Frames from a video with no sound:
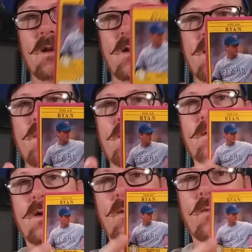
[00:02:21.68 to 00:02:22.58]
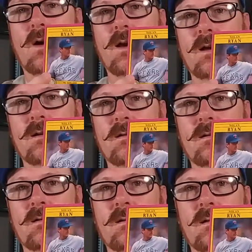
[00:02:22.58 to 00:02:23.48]
Now I know I've got Ryan,
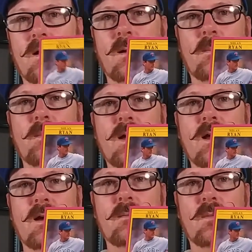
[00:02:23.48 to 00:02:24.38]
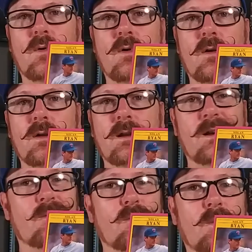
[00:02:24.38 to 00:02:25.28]
I may have Mulholland, I
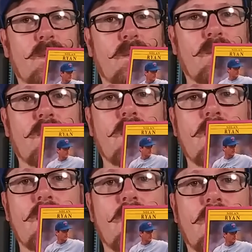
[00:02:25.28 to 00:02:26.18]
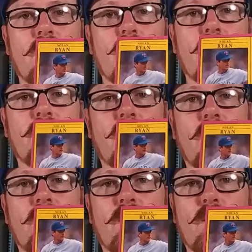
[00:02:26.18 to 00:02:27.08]
don't remember. I know I don't
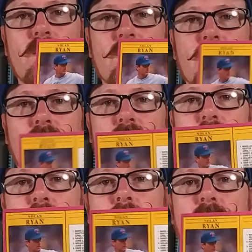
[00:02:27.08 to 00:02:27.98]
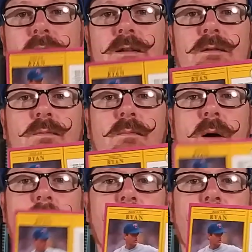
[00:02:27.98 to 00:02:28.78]
have the Rangers logo, but this is my